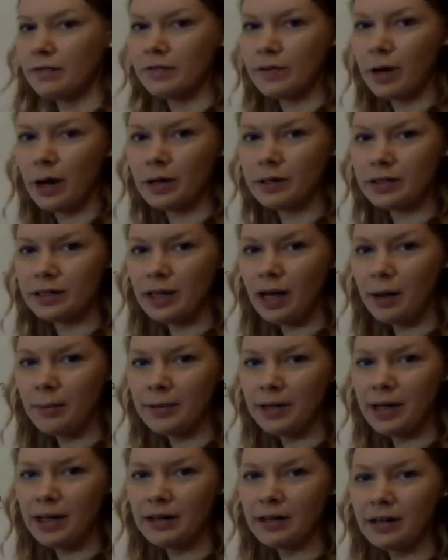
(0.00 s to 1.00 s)
for our
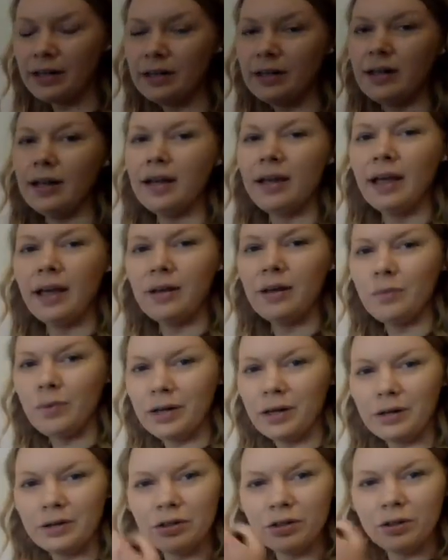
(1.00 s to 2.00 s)
denominator. And
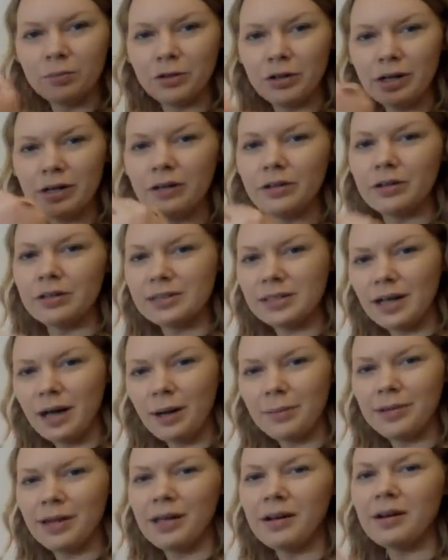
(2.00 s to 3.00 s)
when our numerator and
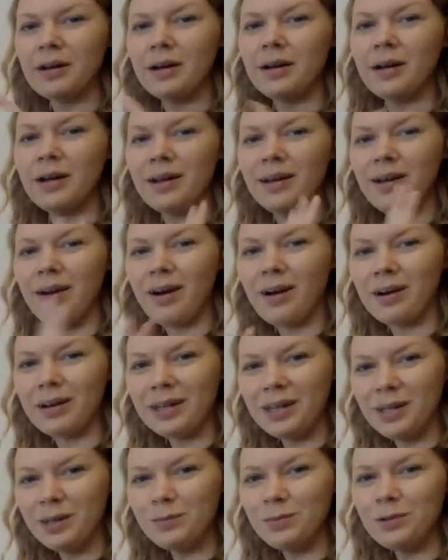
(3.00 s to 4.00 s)
denominator are
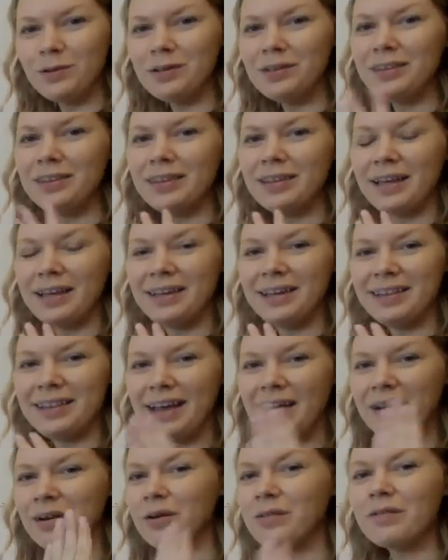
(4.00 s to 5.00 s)
equal, then
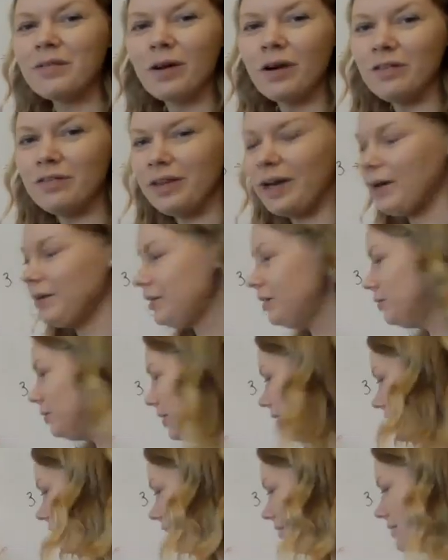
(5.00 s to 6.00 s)
that overall value
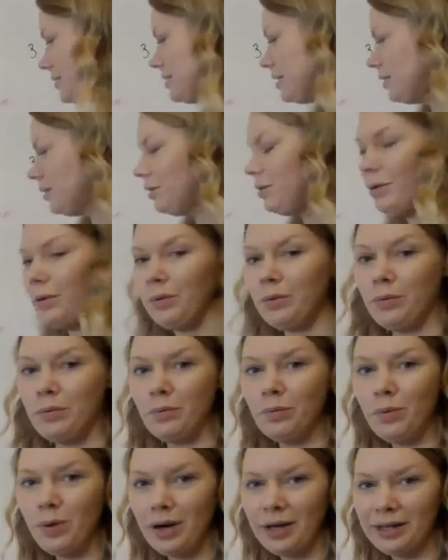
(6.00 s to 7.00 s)
is
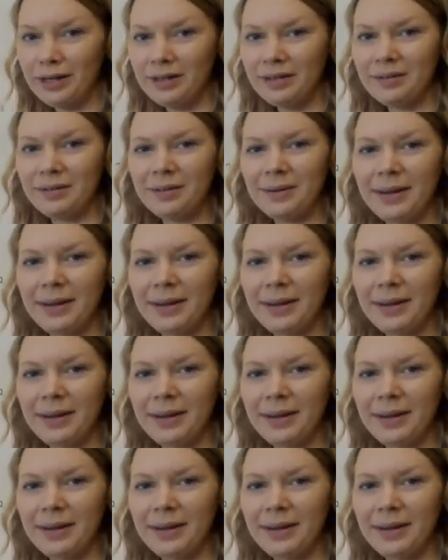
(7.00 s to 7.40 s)
1.